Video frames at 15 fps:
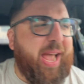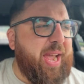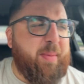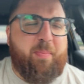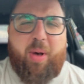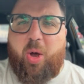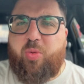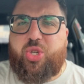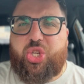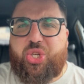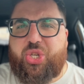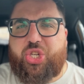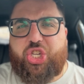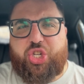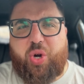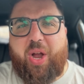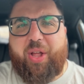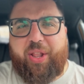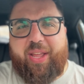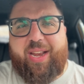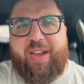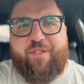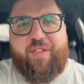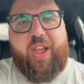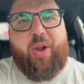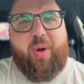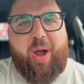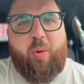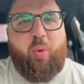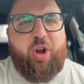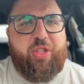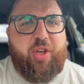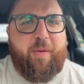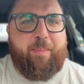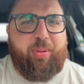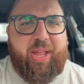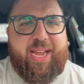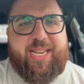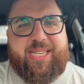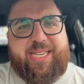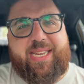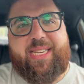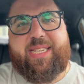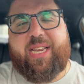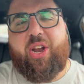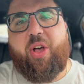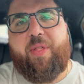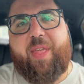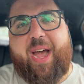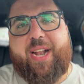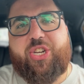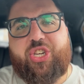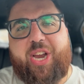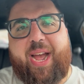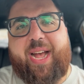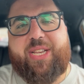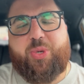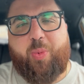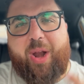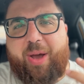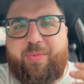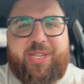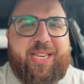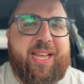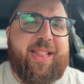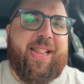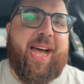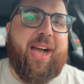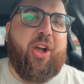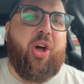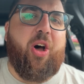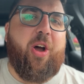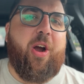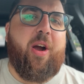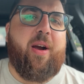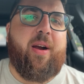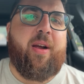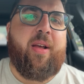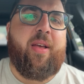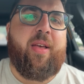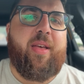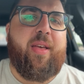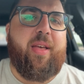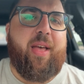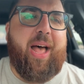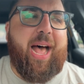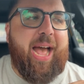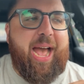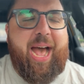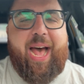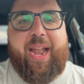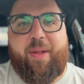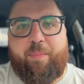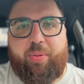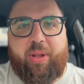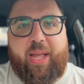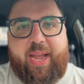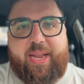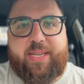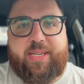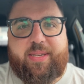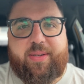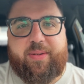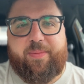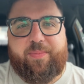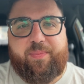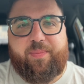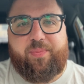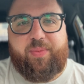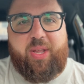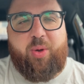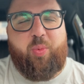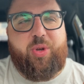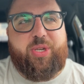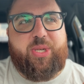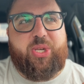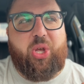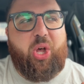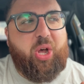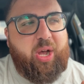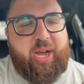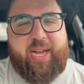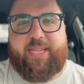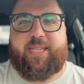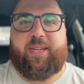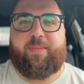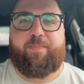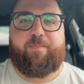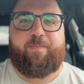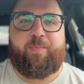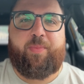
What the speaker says: most, struggling to figure out where their place is and all that jazz, when I was in that car, I had a place. It was awesome.